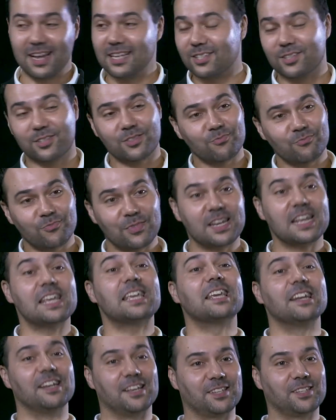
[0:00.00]
It's
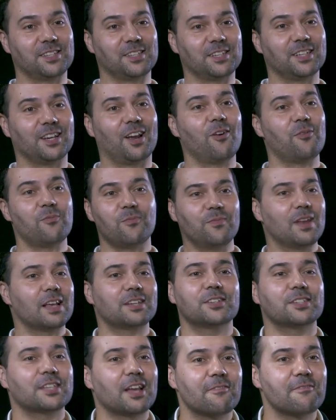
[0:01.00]
ridiculous, you know?
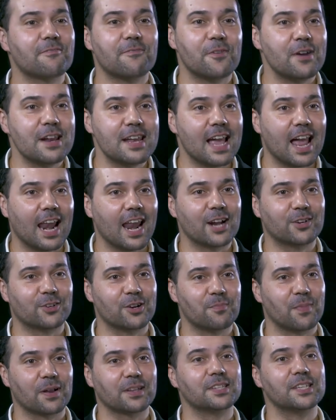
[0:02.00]
Let's just have free
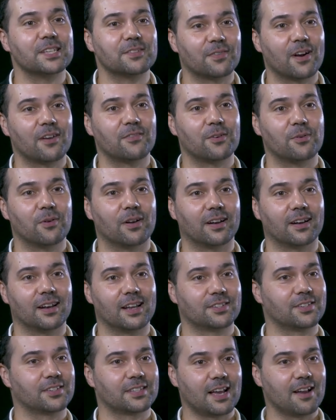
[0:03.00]
electric buses for everyone.
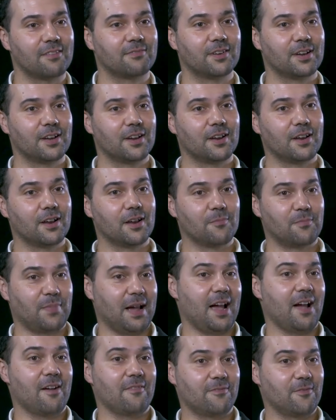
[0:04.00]
Let's just have
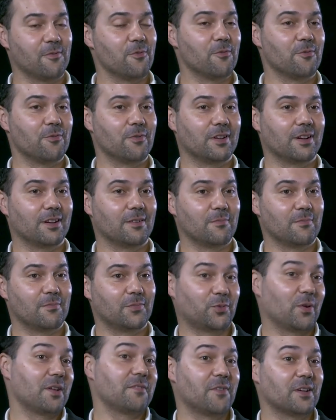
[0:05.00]
powerful
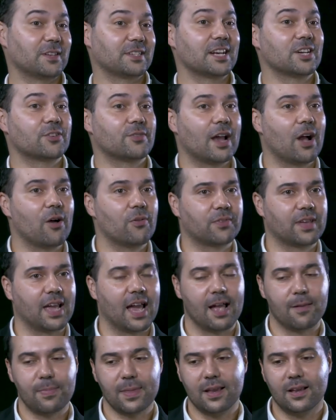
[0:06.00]
21st century
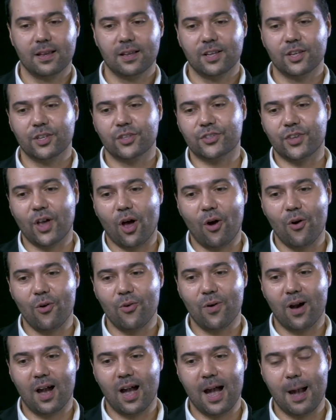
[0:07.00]
healthcare.
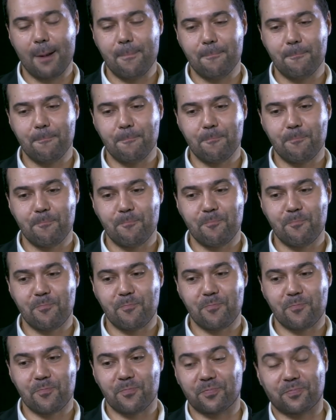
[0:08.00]
So
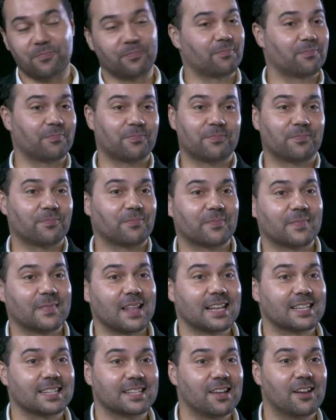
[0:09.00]

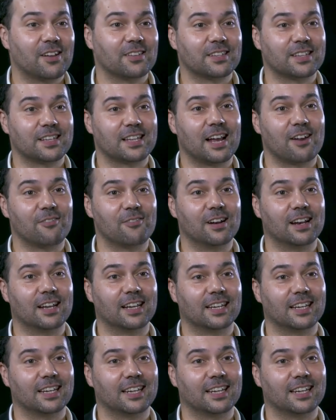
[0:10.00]
that's the answer to that, really.